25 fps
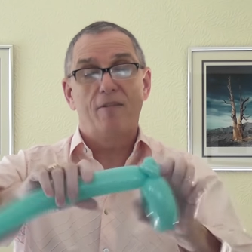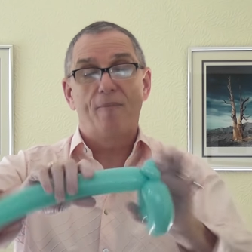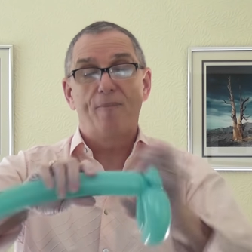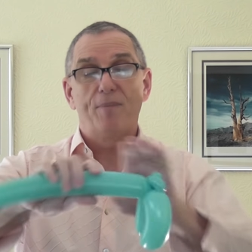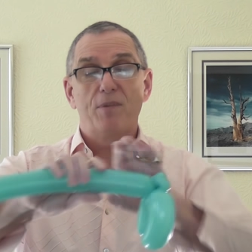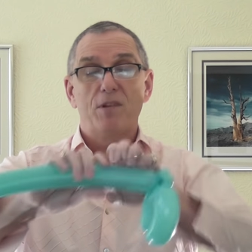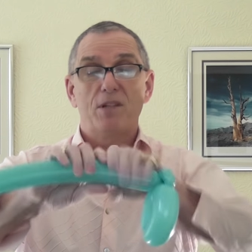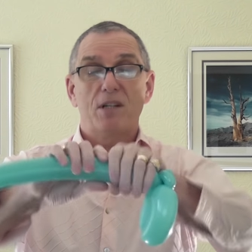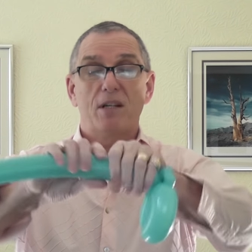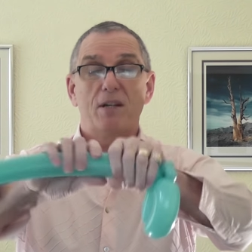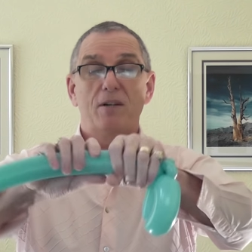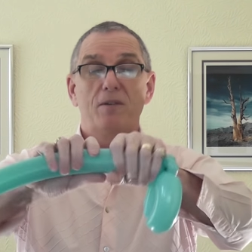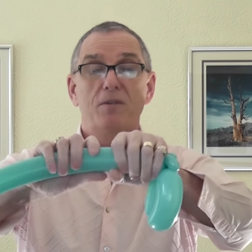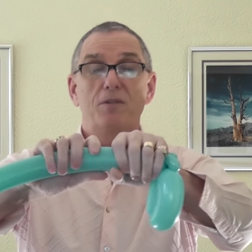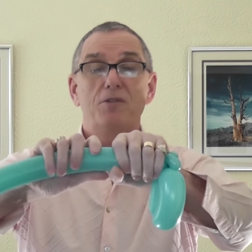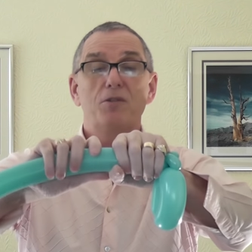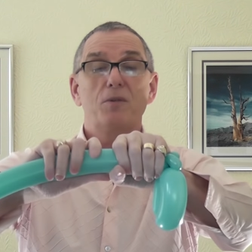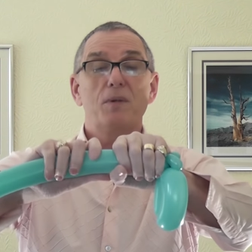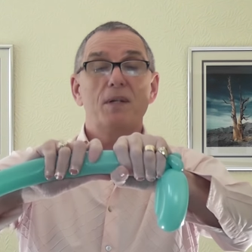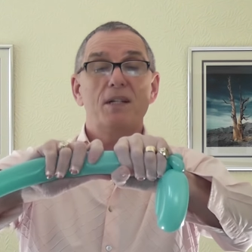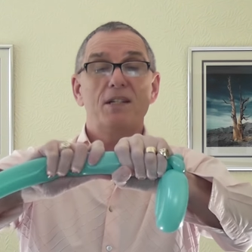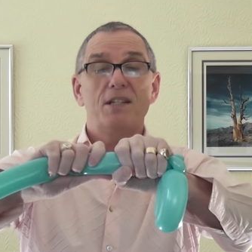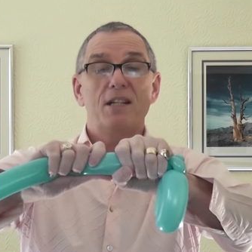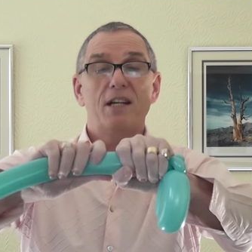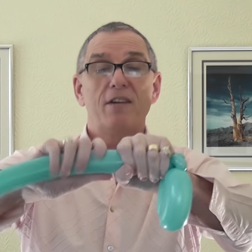So
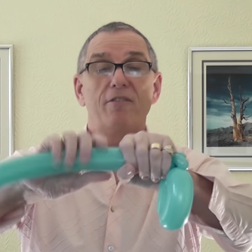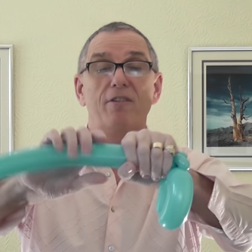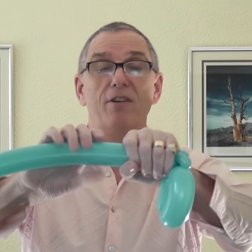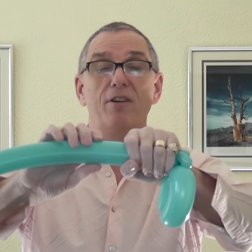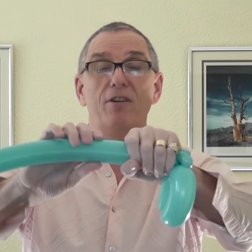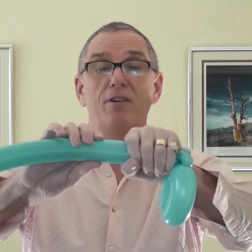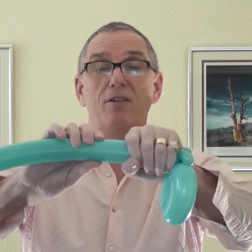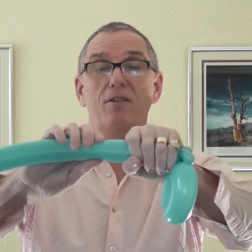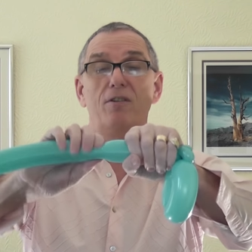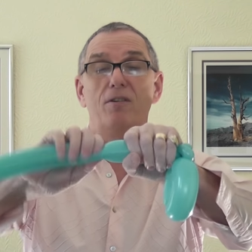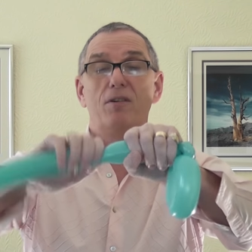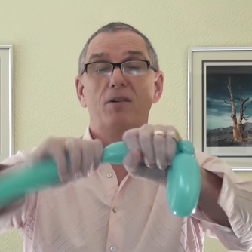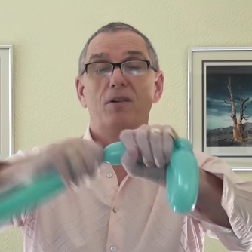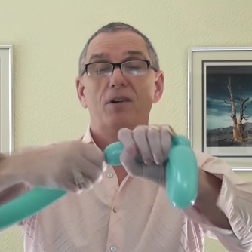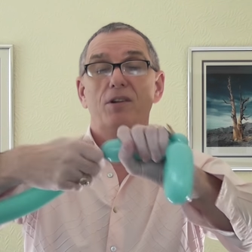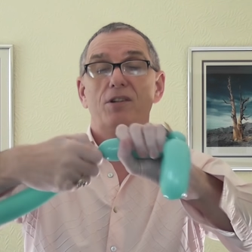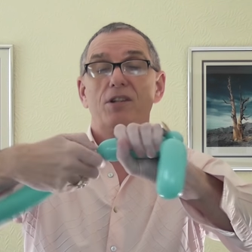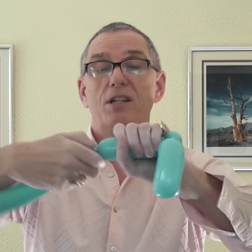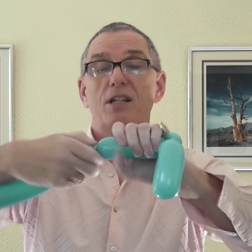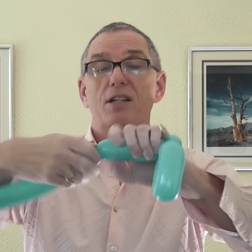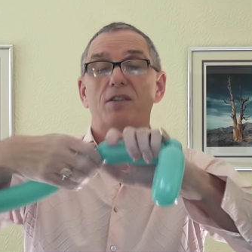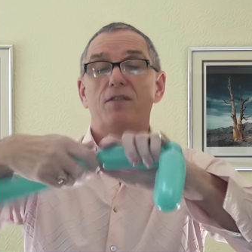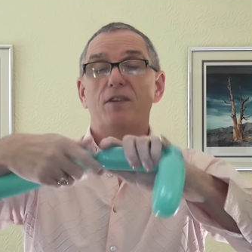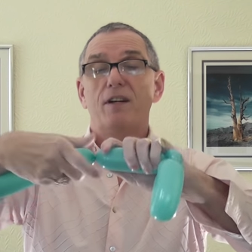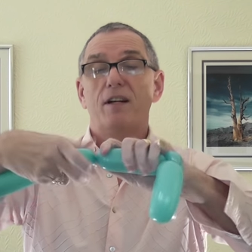squeeze the air along,
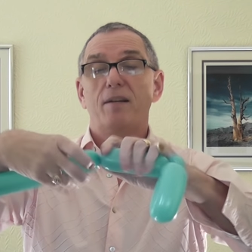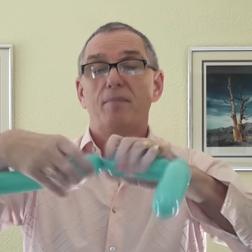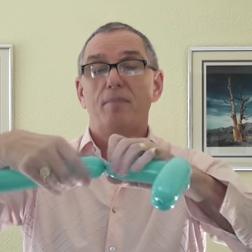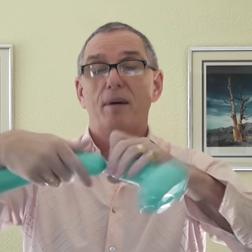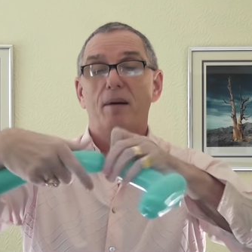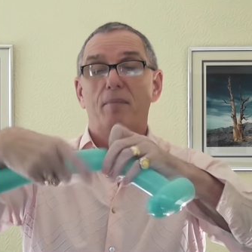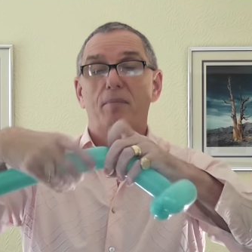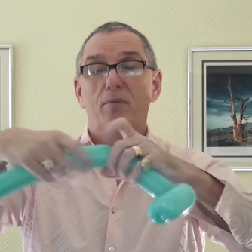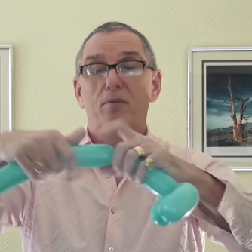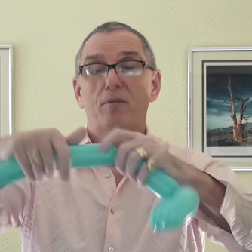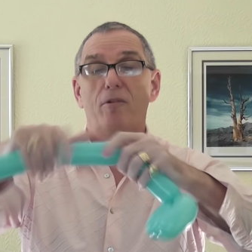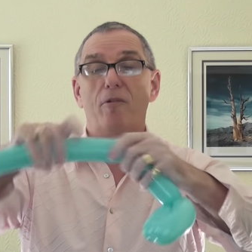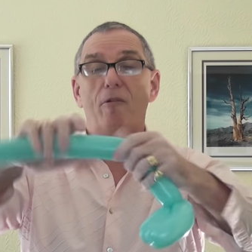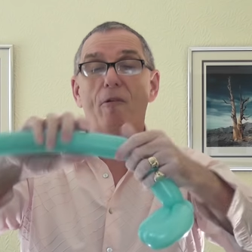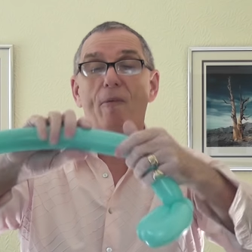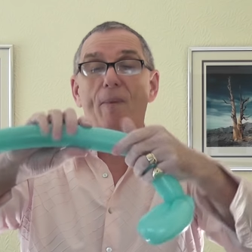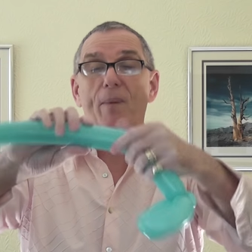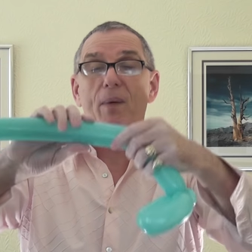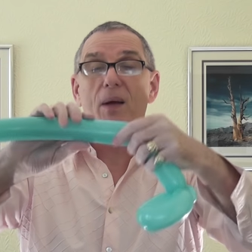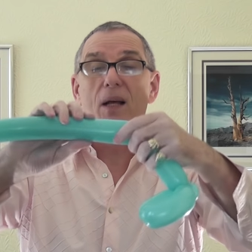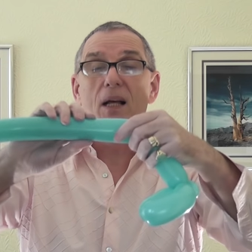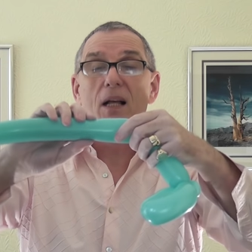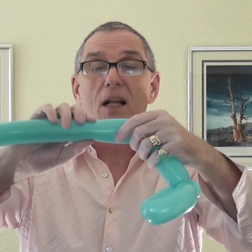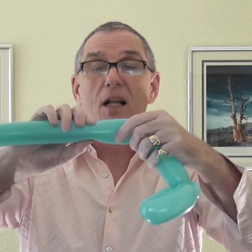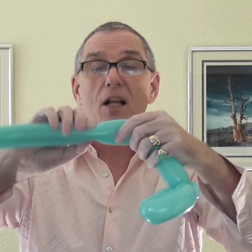six finger bubble,
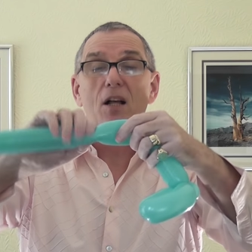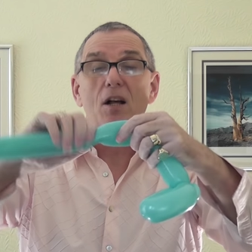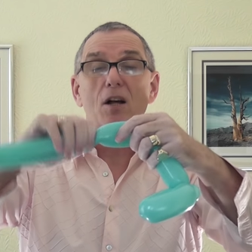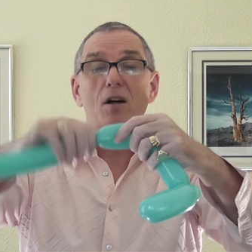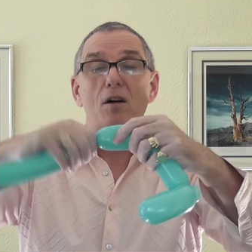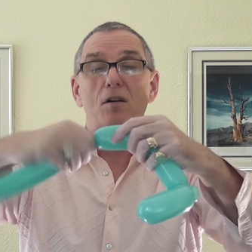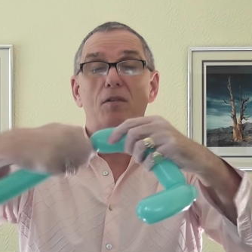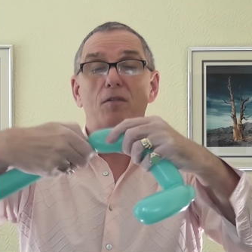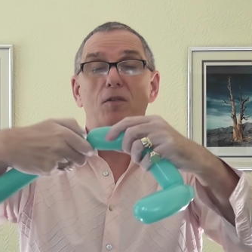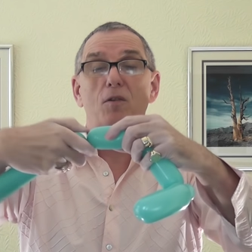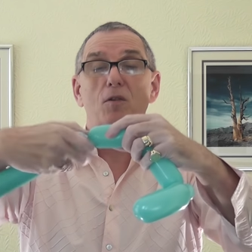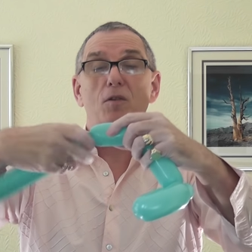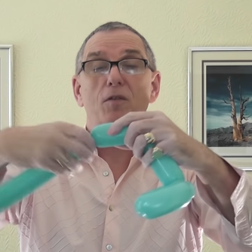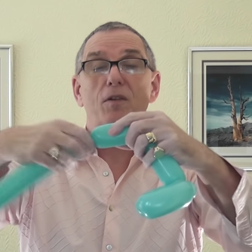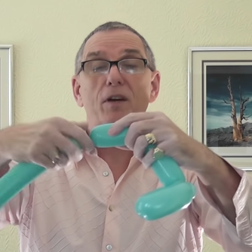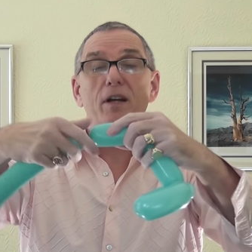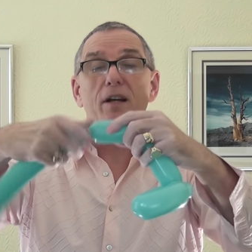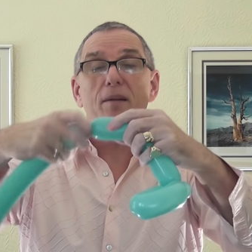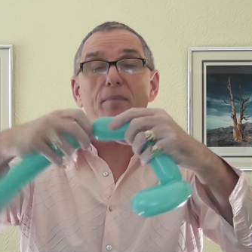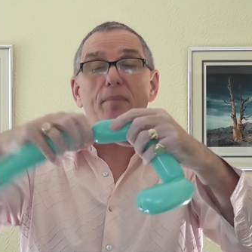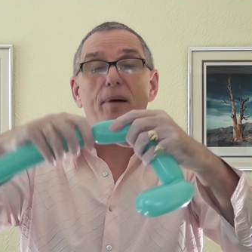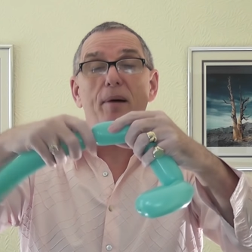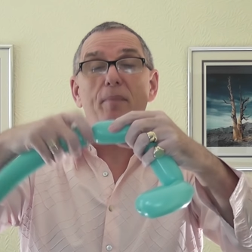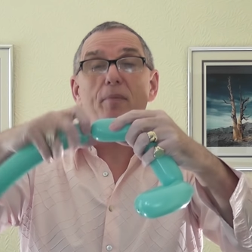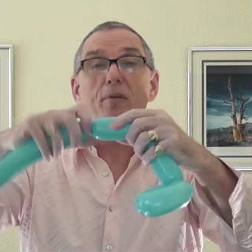four
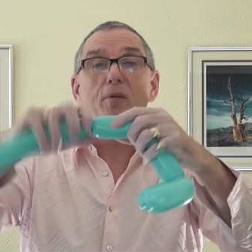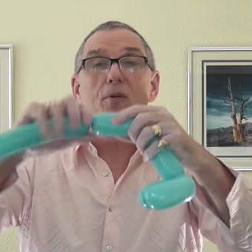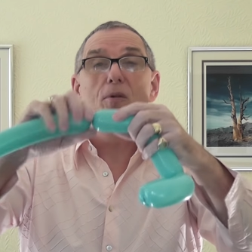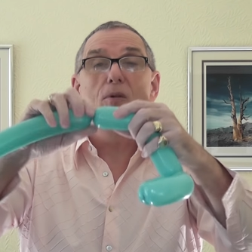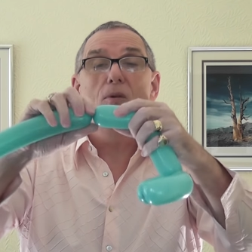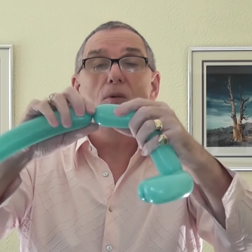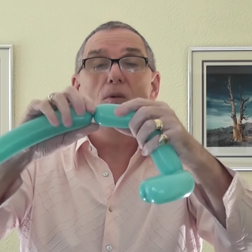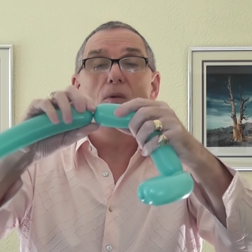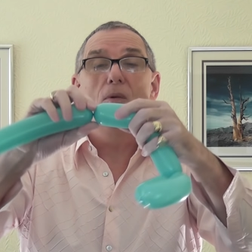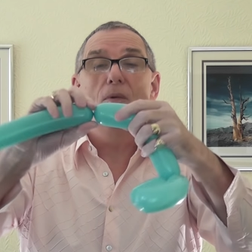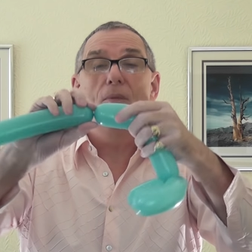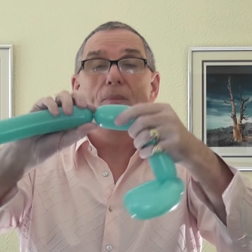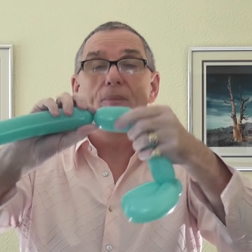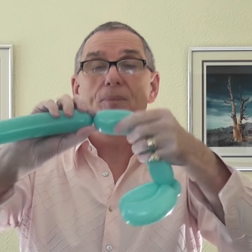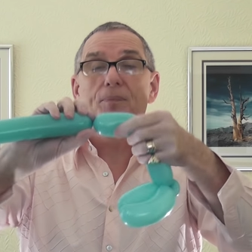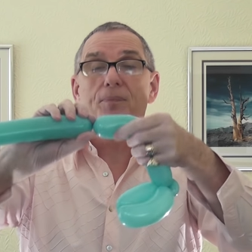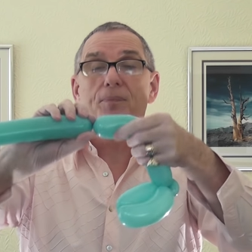finger bubble,